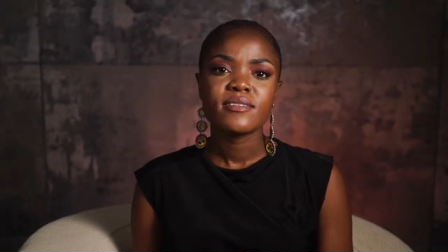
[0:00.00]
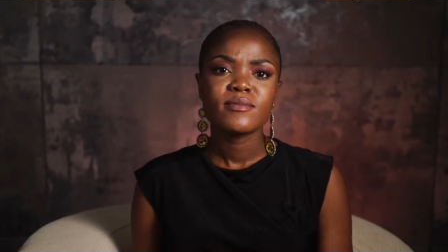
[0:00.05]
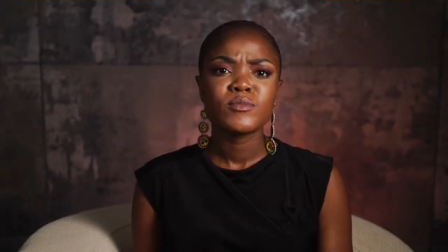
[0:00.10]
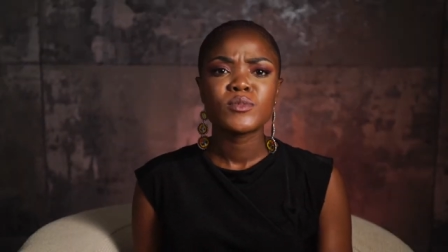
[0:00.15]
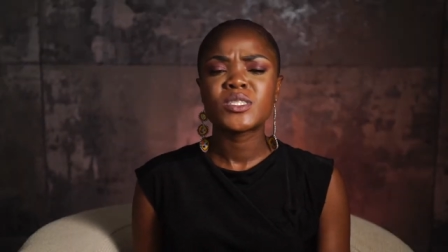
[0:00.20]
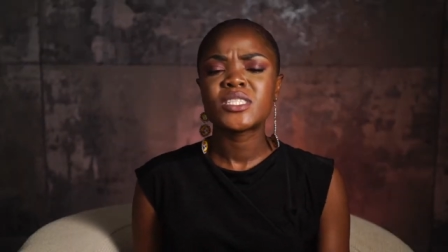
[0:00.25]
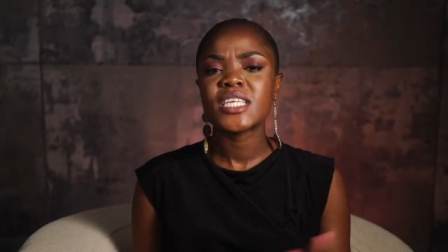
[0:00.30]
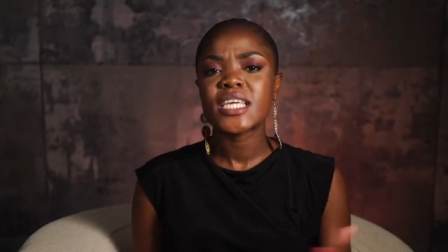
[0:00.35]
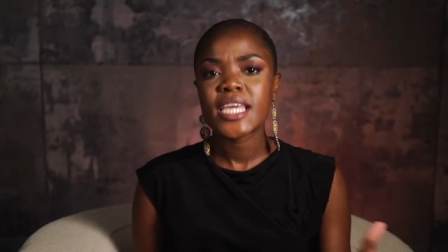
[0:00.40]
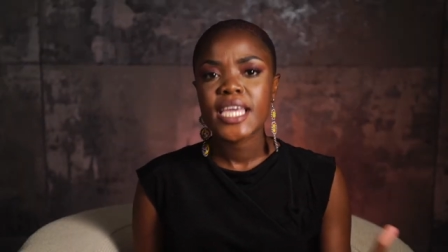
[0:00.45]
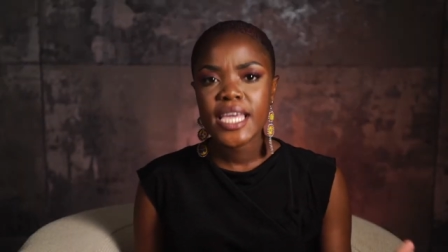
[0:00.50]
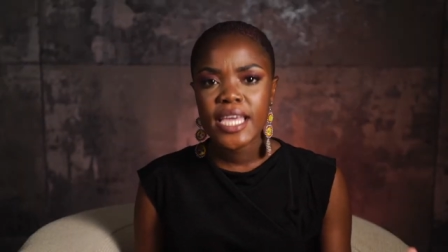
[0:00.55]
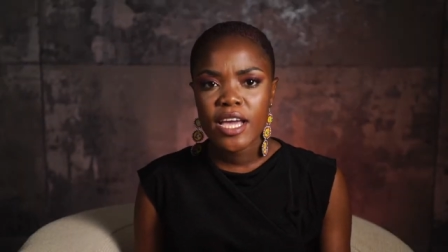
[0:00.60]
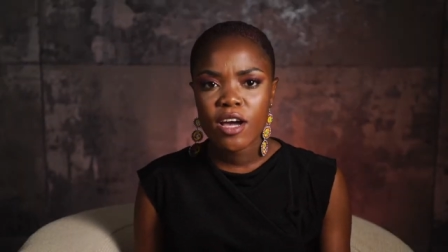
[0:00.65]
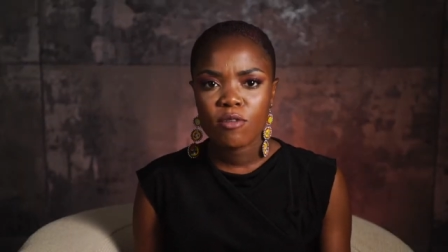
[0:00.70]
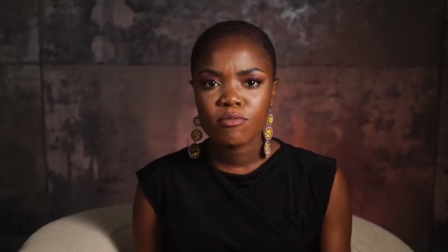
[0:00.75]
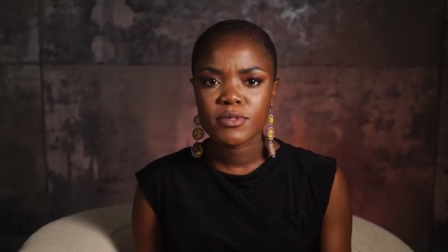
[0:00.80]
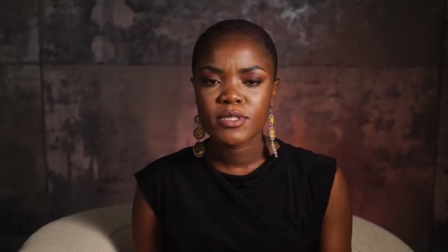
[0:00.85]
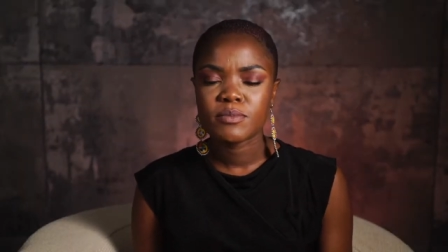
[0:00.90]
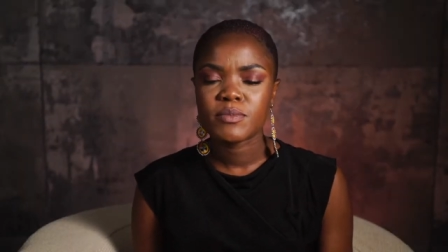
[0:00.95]
Singing
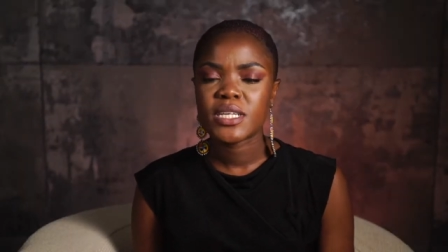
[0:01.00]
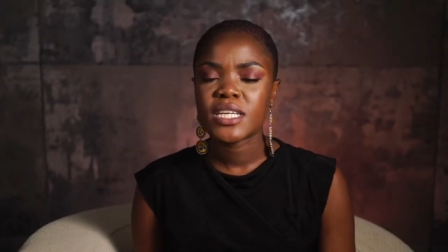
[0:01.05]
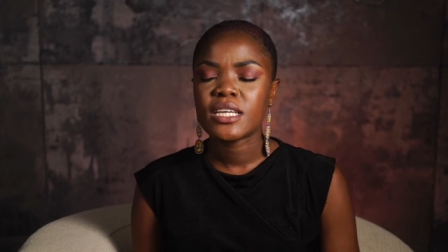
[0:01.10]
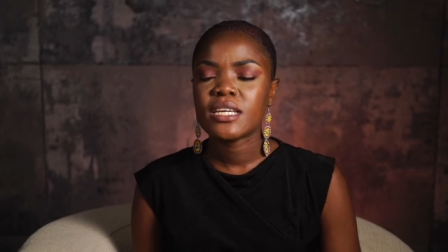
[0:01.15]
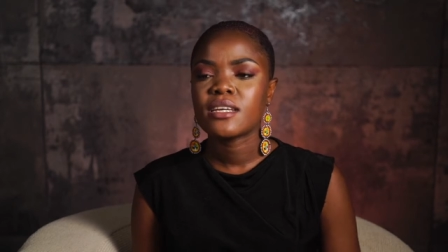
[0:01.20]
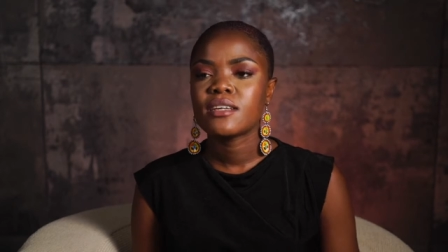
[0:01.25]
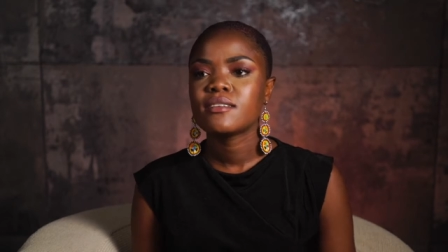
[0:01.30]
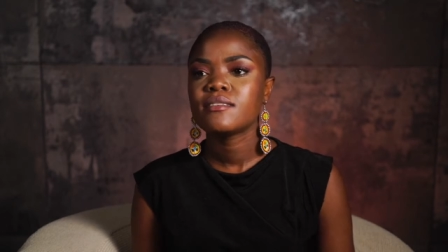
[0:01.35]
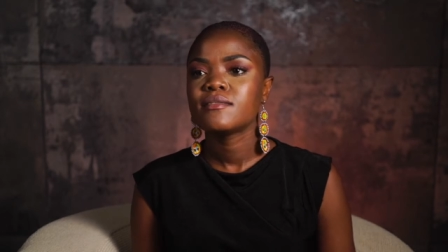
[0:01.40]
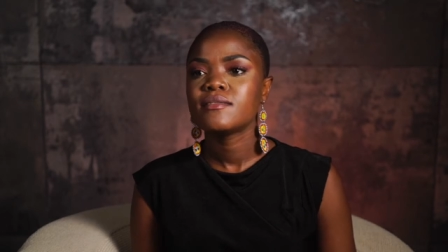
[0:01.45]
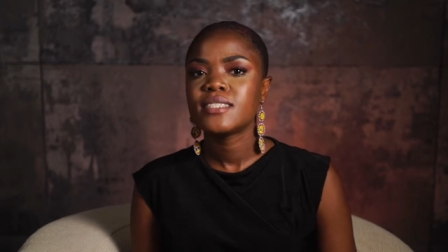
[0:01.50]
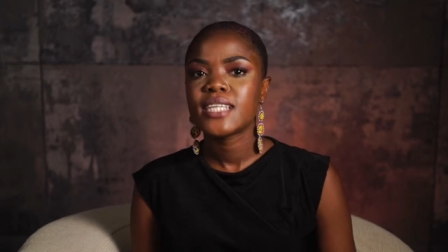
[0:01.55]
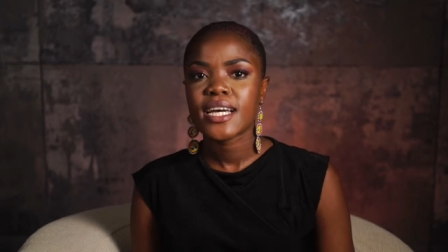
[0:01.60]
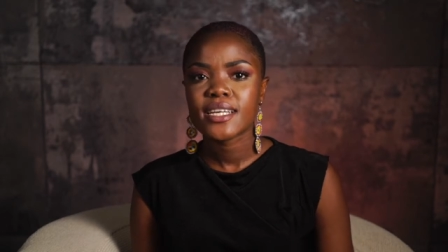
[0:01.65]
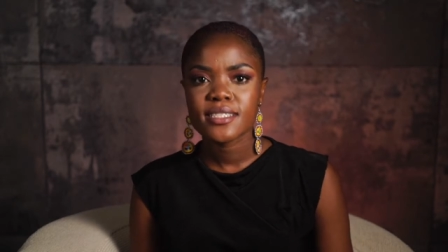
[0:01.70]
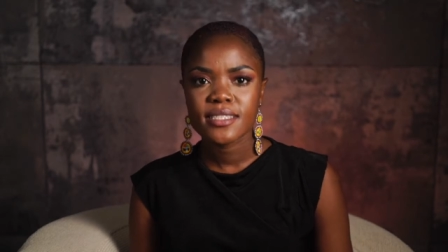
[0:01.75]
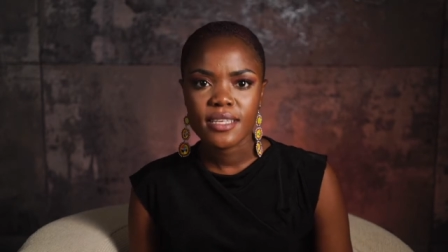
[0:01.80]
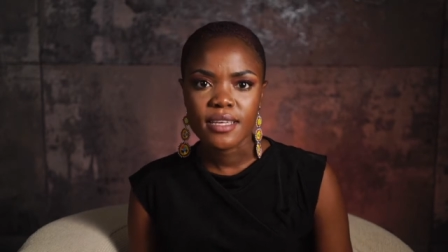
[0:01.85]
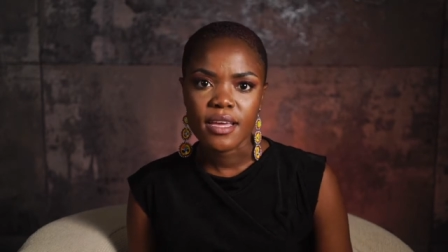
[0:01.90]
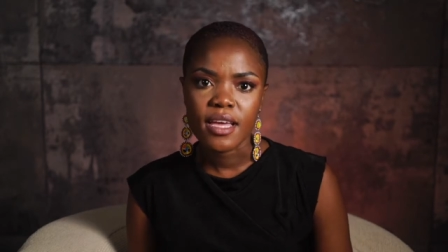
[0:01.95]
helps me,
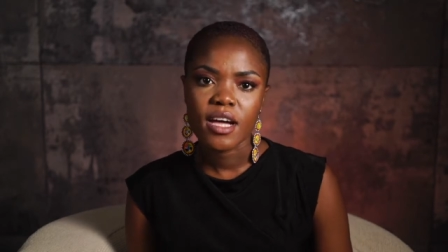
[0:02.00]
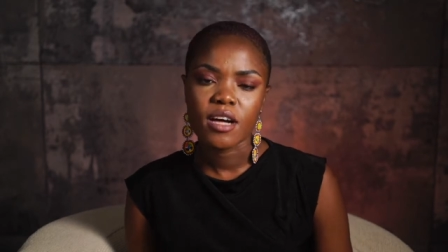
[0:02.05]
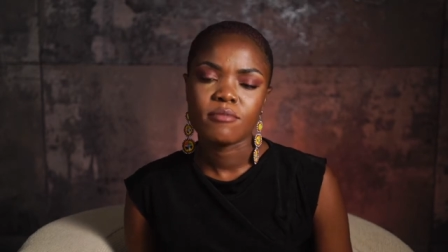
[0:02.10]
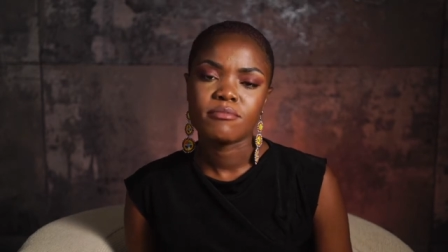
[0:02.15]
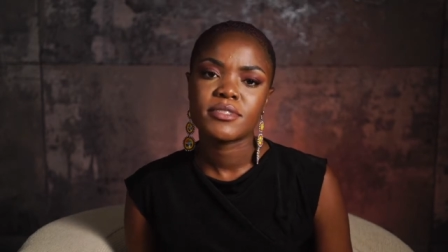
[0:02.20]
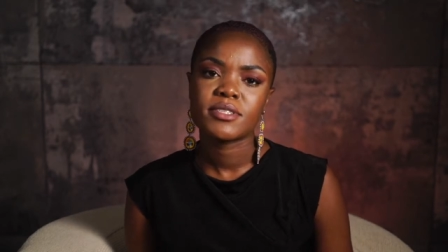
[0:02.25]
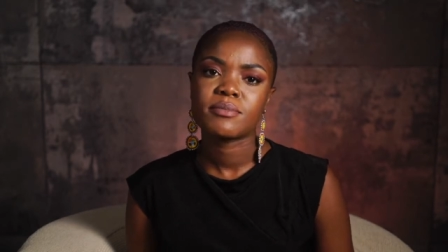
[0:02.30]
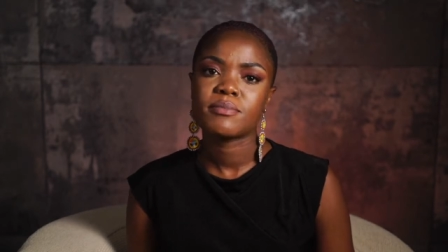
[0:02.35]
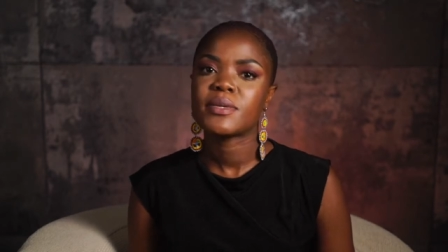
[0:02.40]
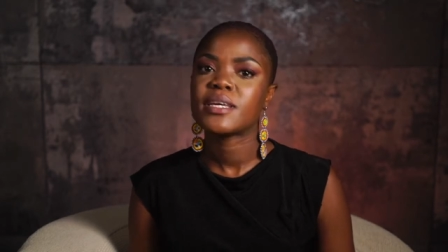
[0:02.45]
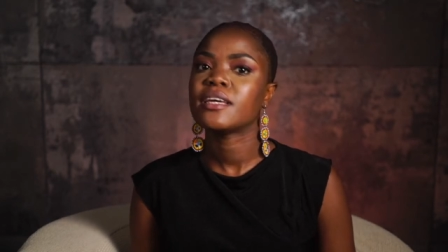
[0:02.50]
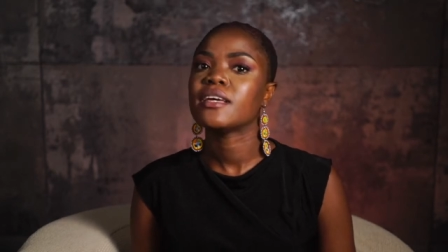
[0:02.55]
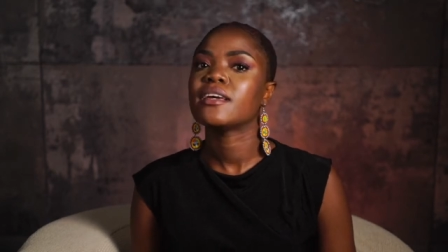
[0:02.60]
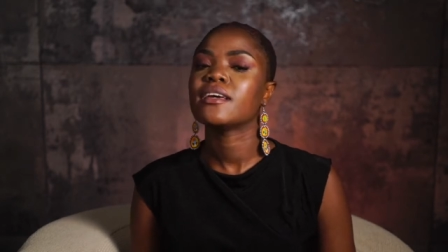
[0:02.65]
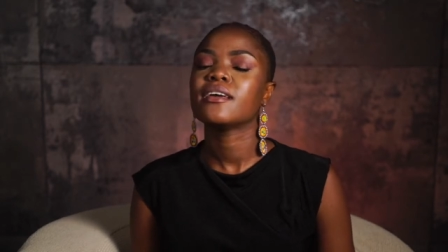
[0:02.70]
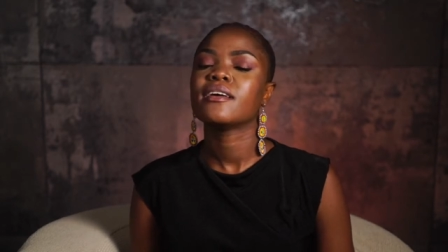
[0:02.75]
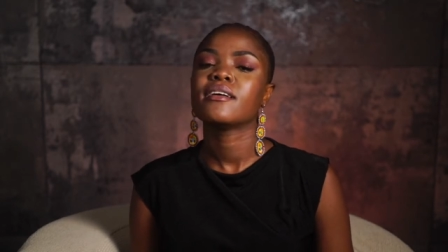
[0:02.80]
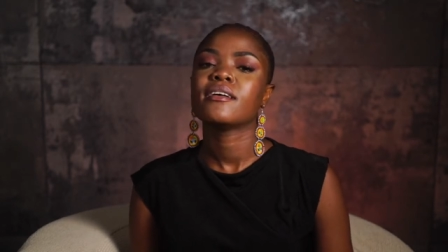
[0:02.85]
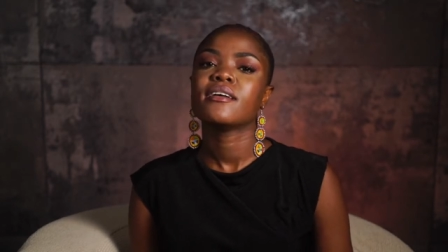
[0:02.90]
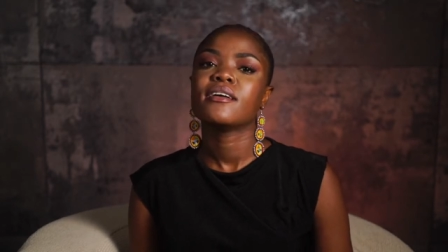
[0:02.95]
dancing helps
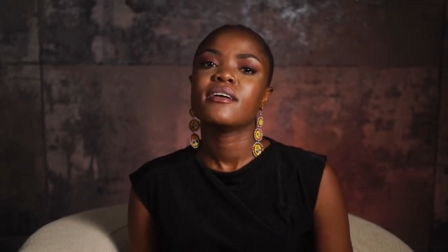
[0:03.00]
me,